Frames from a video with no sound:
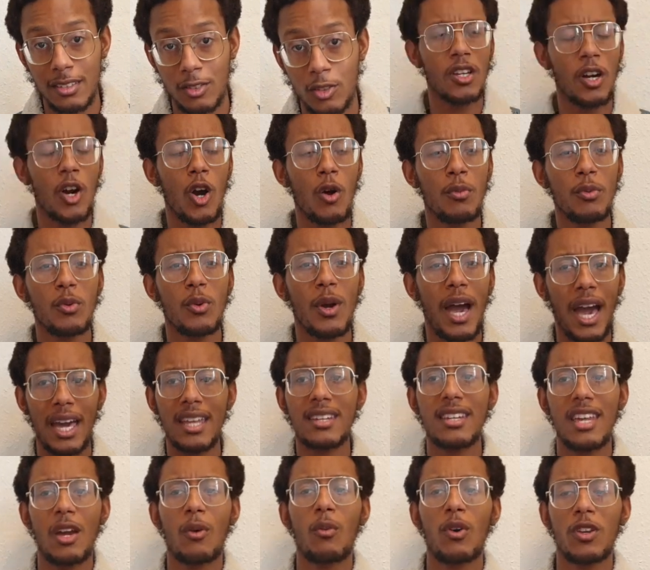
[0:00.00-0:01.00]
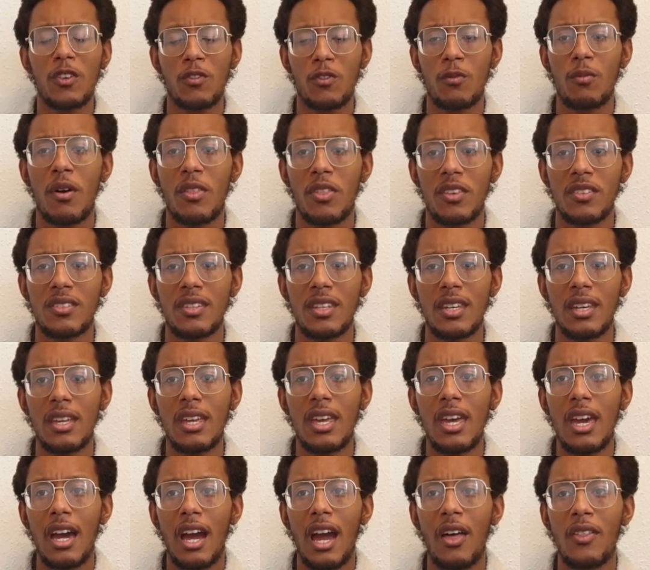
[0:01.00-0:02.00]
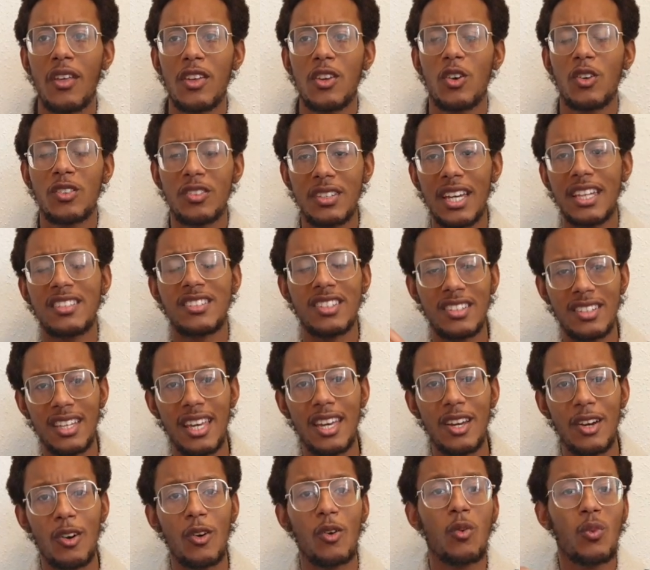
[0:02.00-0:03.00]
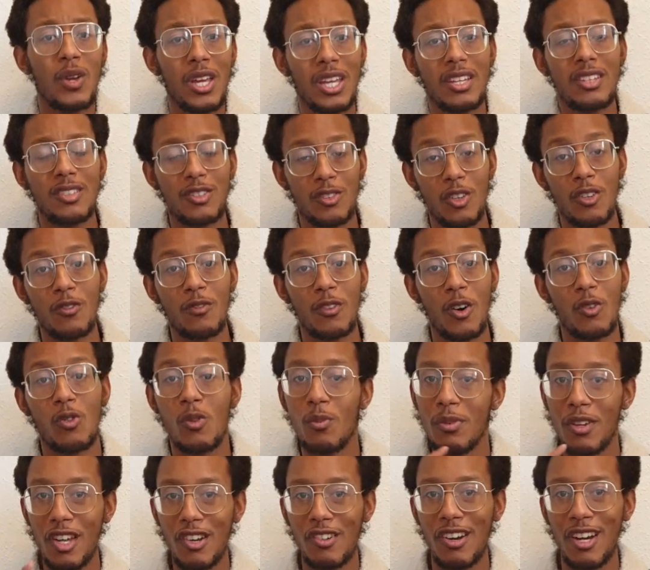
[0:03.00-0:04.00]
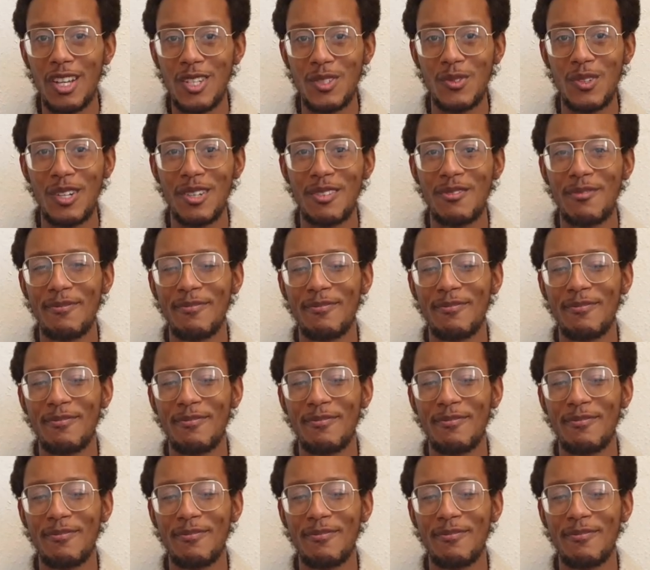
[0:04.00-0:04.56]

So I hope you had a wonderful Mother's Day and that your day to day or week so far will be great as well.